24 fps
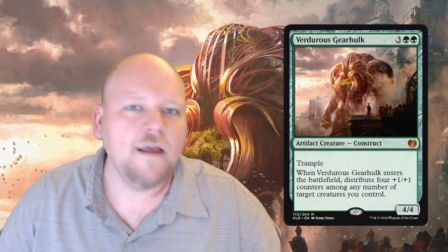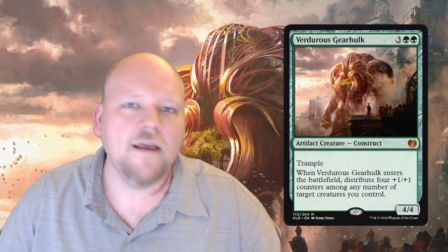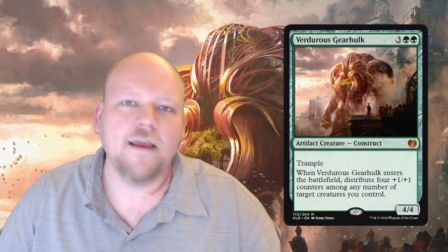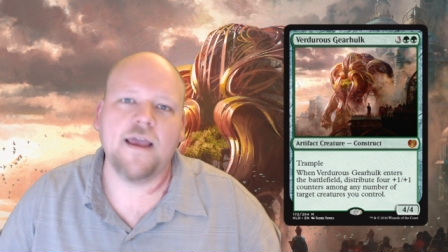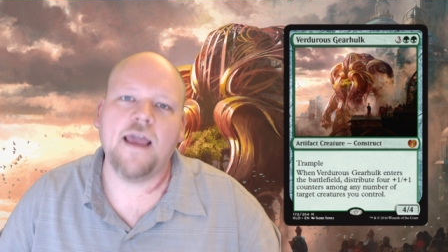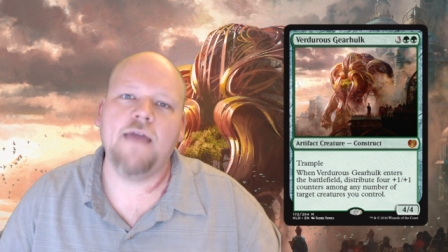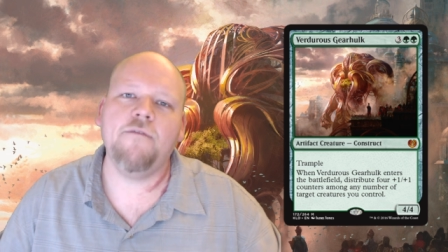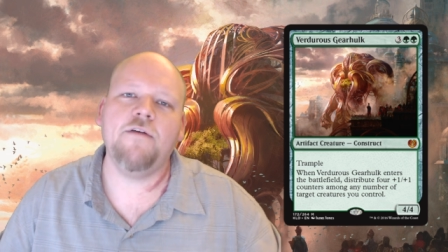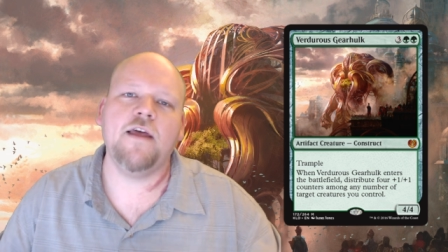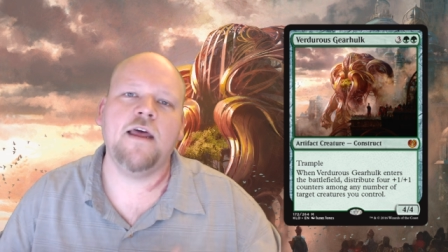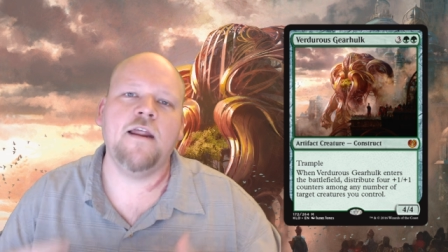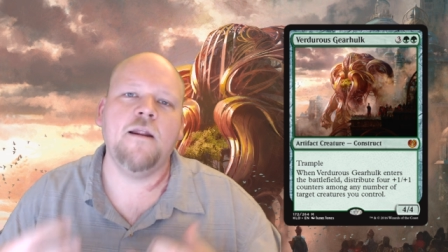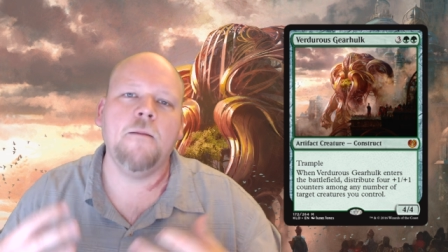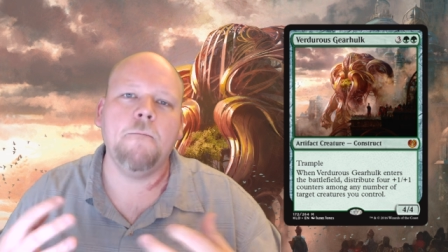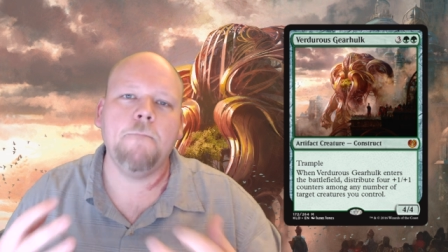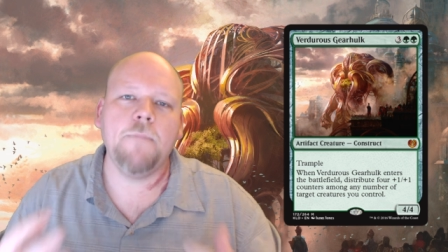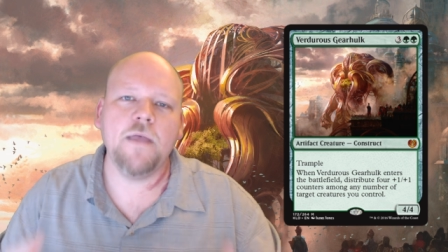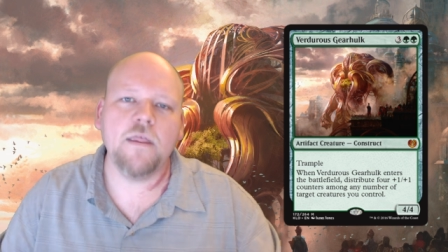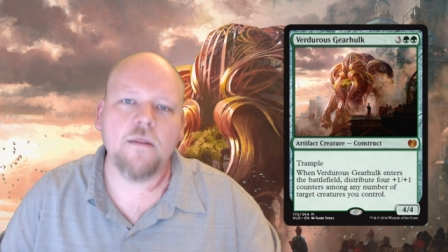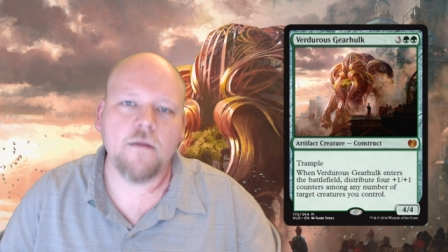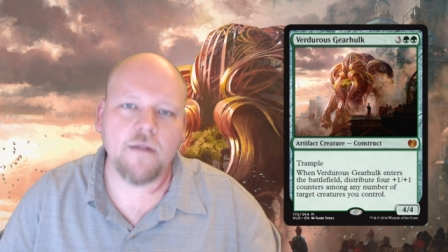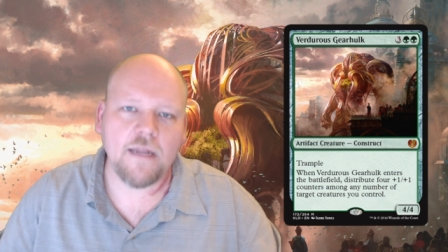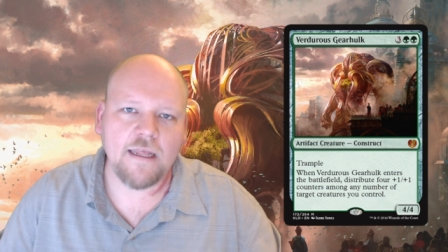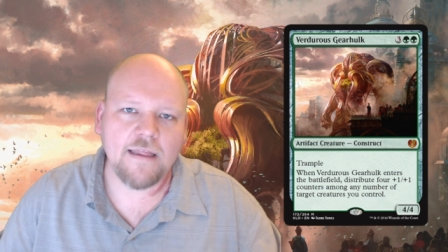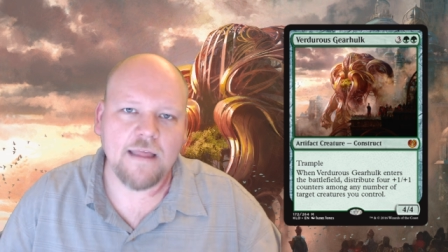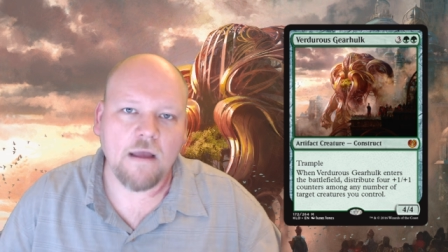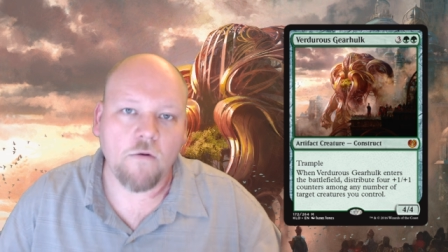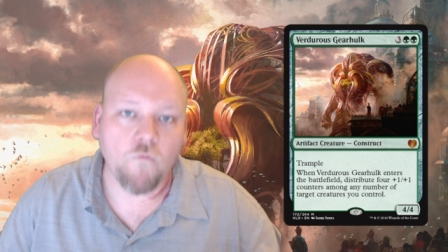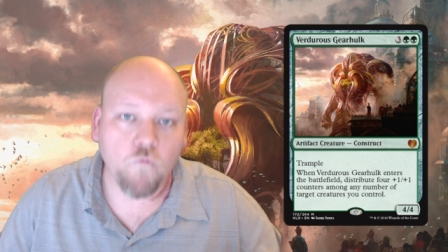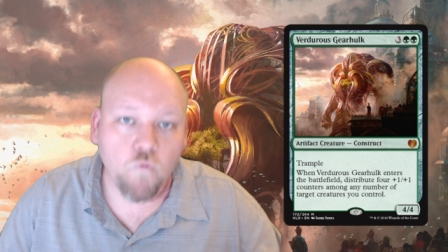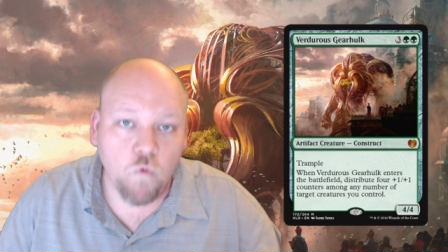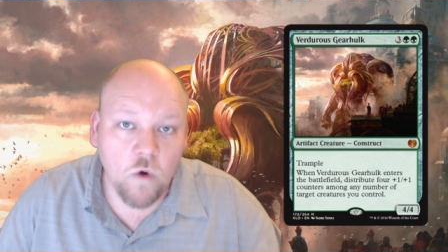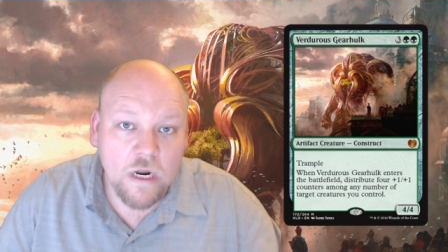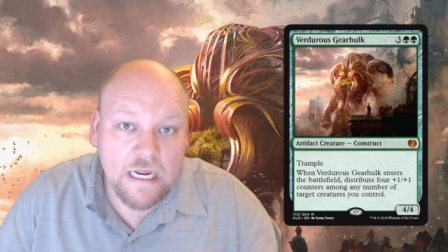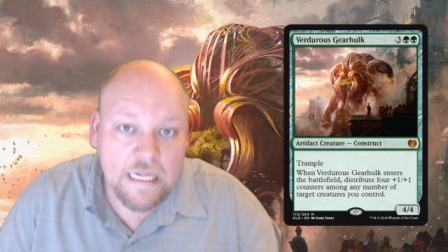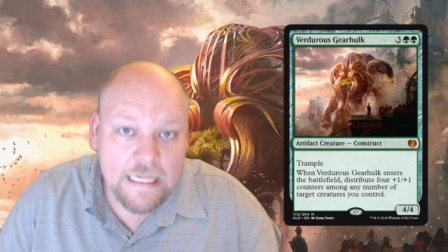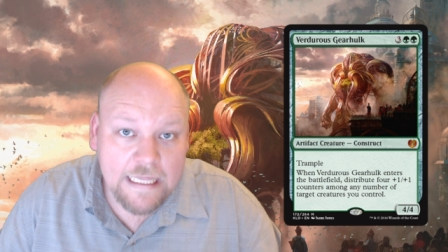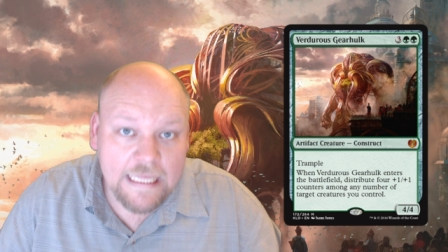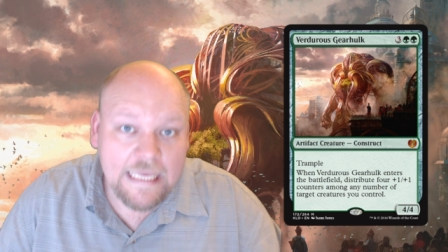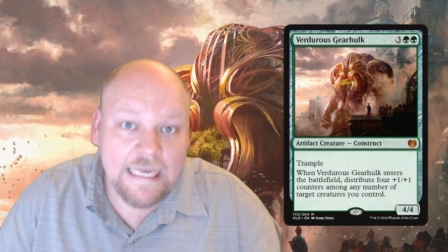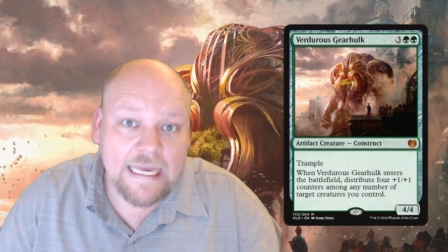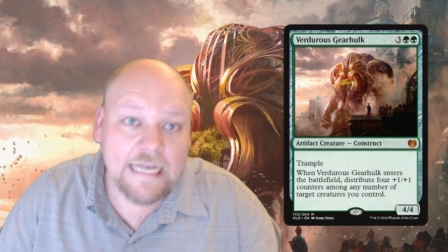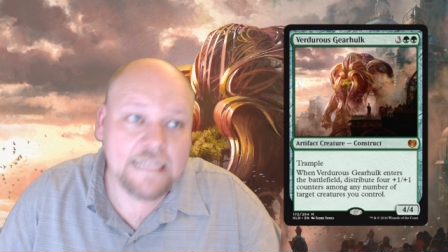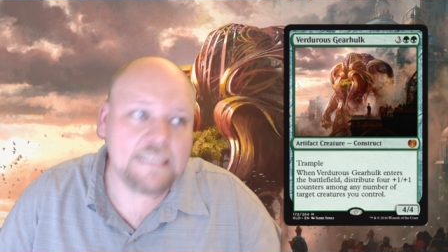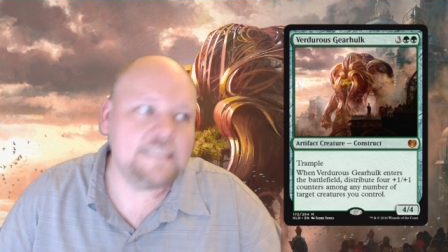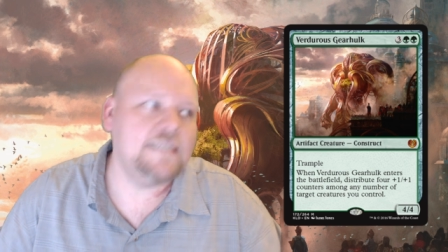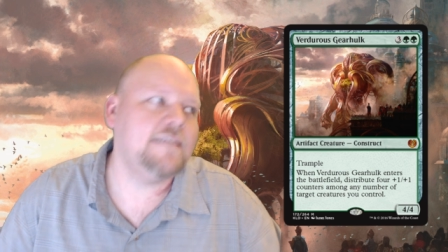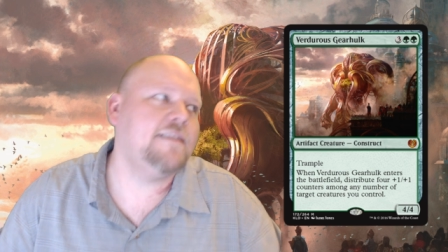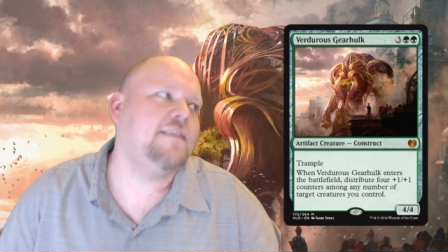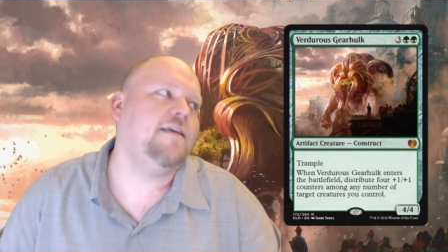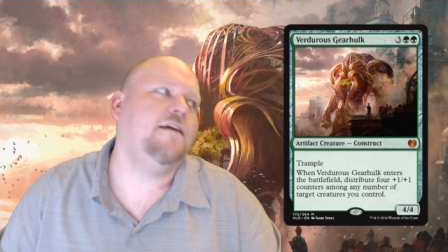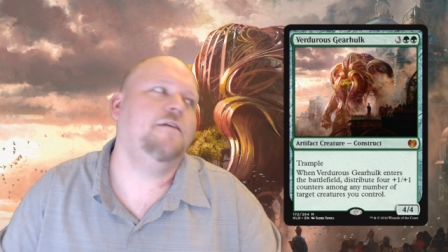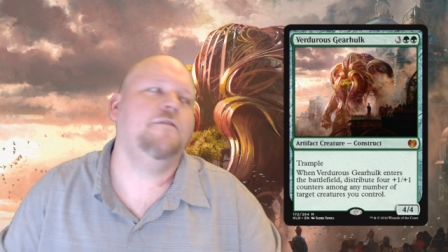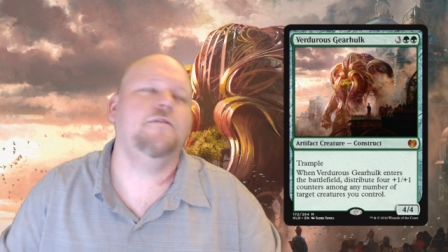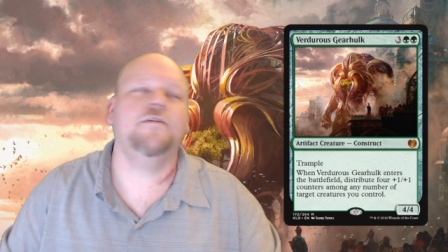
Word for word: gave it an ability that really really gets it there.